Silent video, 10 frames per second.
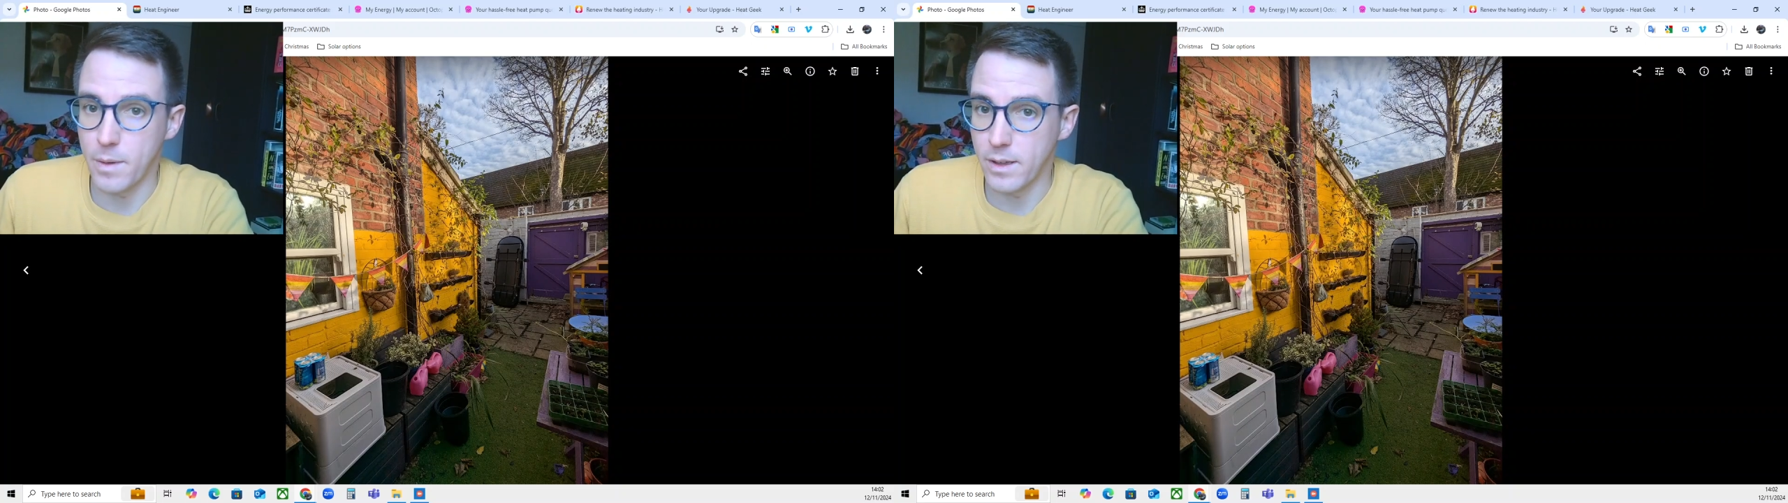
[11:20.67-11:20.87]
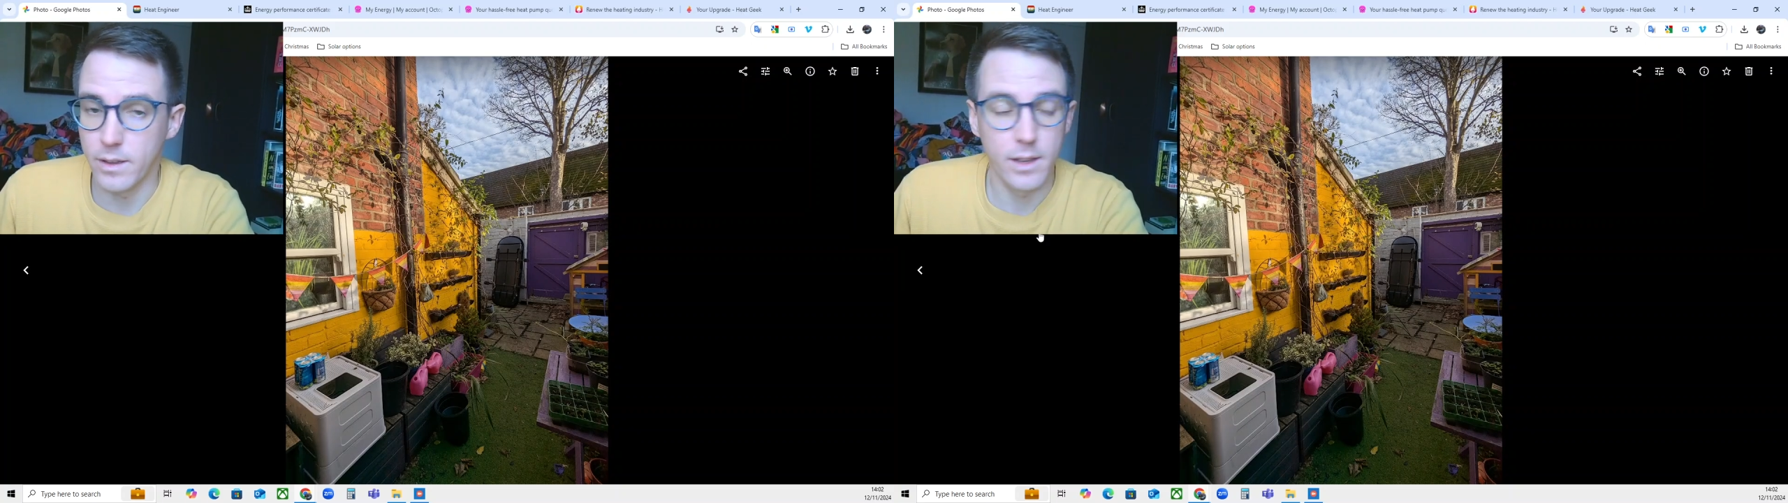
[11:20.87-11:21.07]

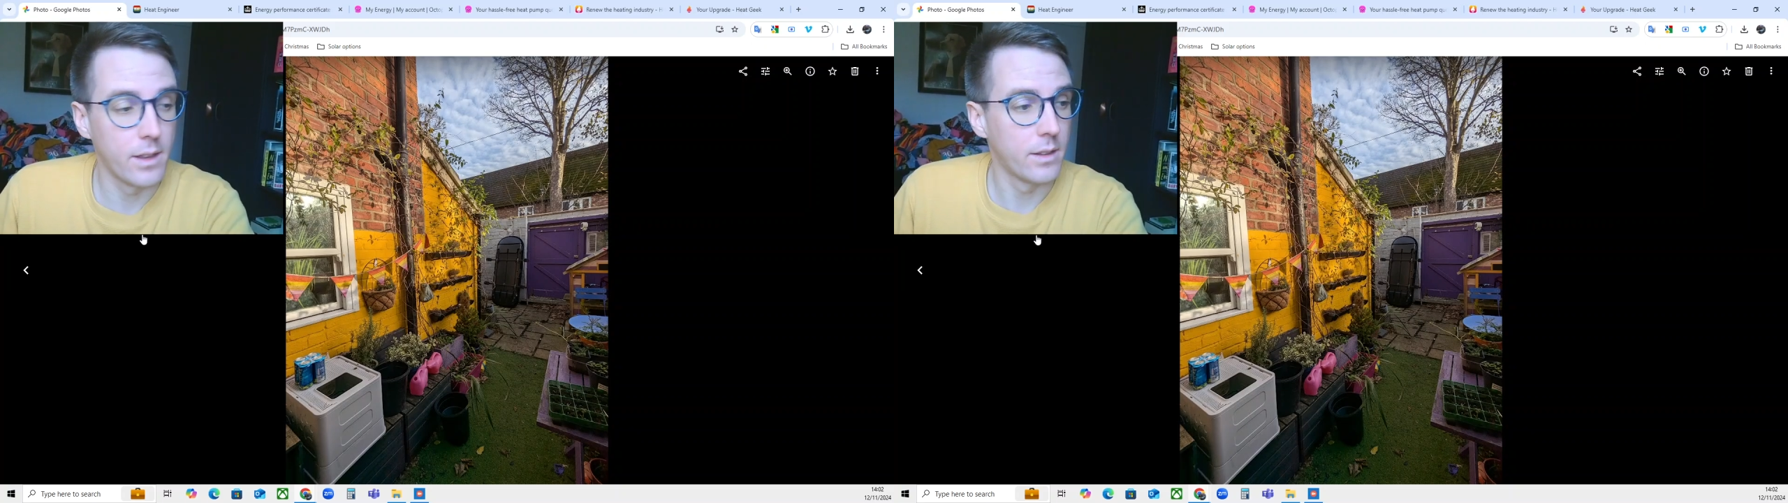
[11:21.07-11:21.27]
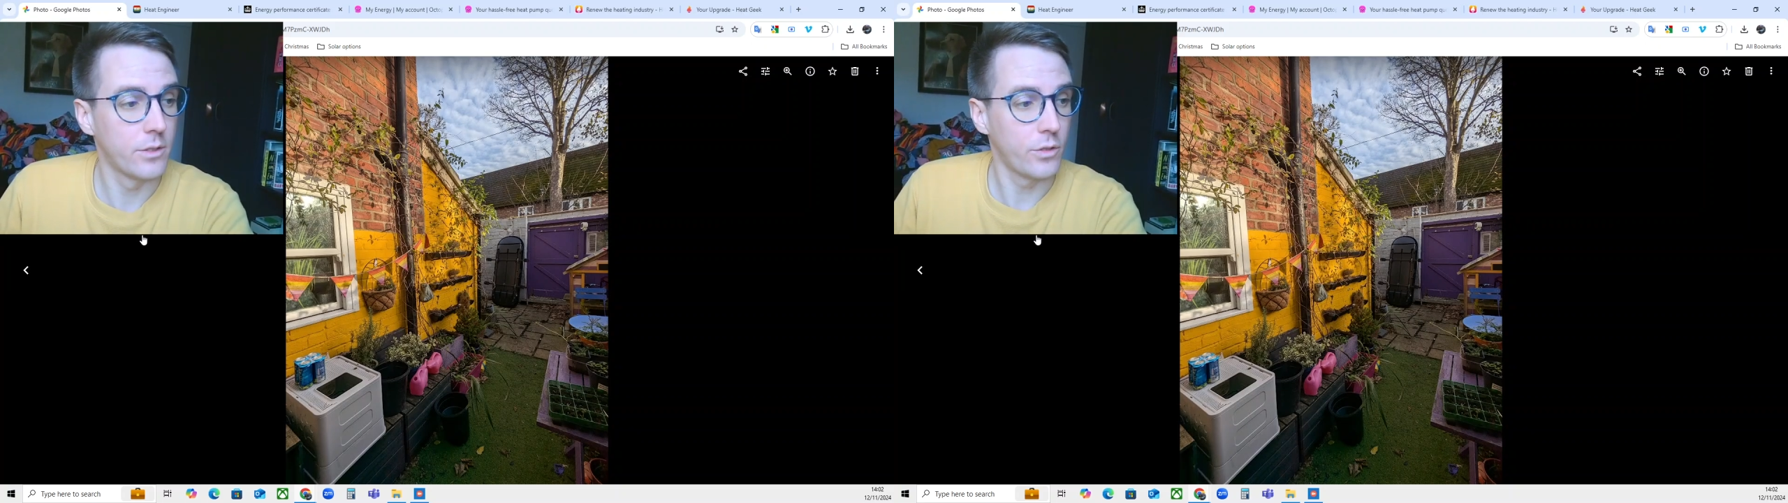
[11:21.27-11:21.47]
our
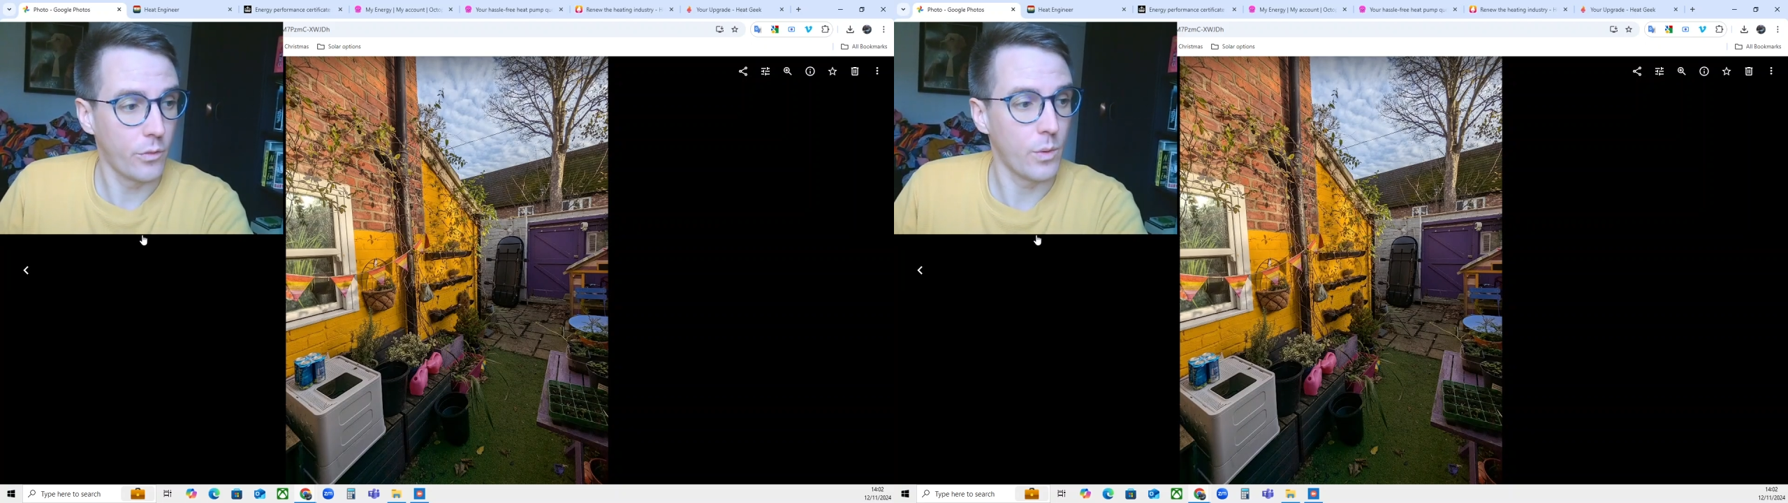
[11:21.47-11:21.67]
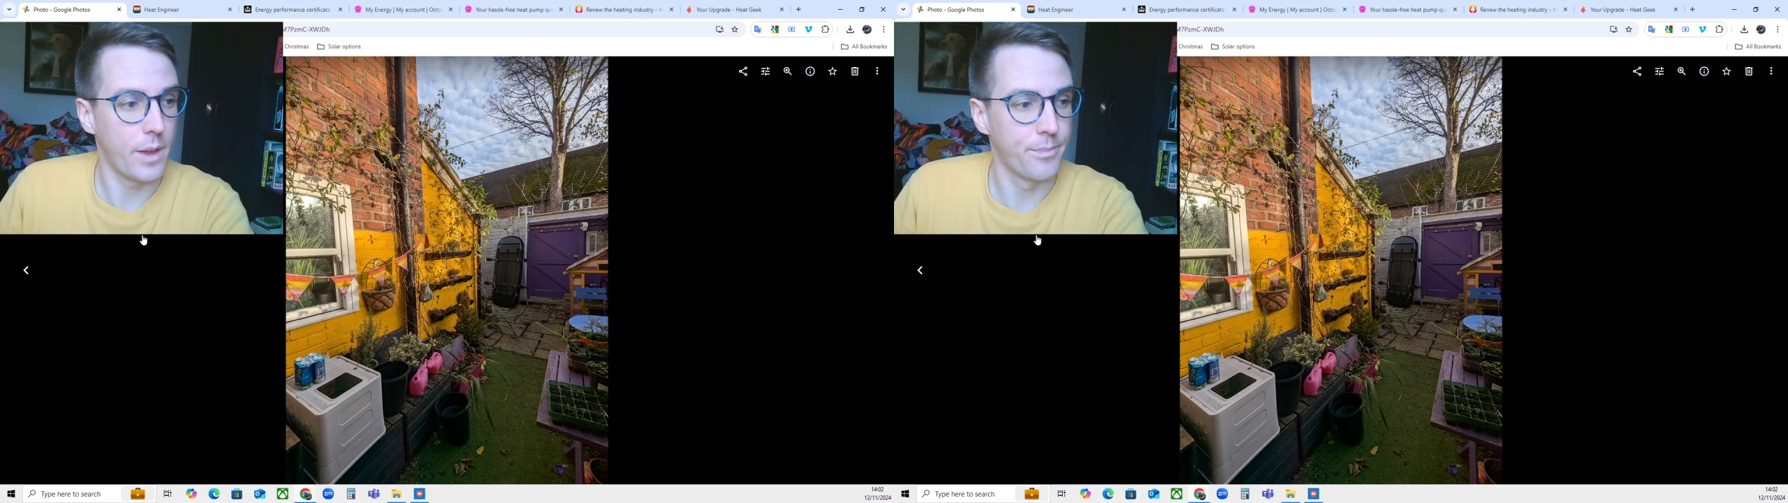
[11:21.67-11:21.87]

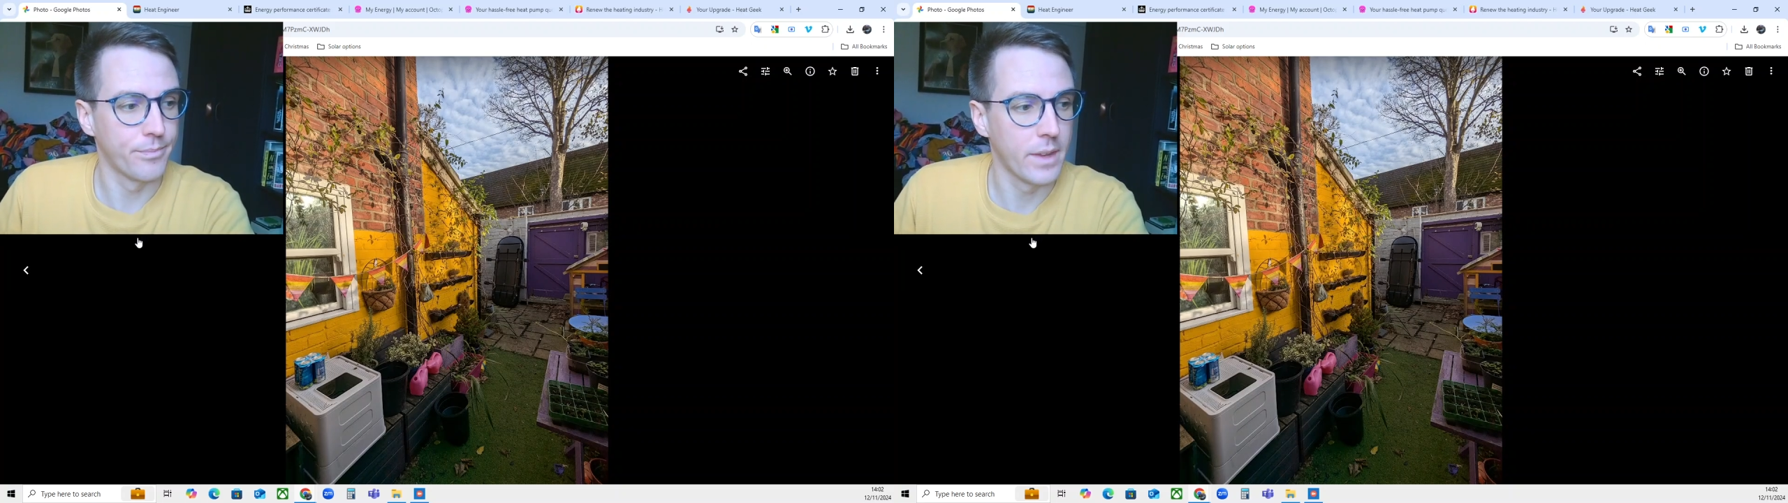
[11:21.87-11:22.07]
software.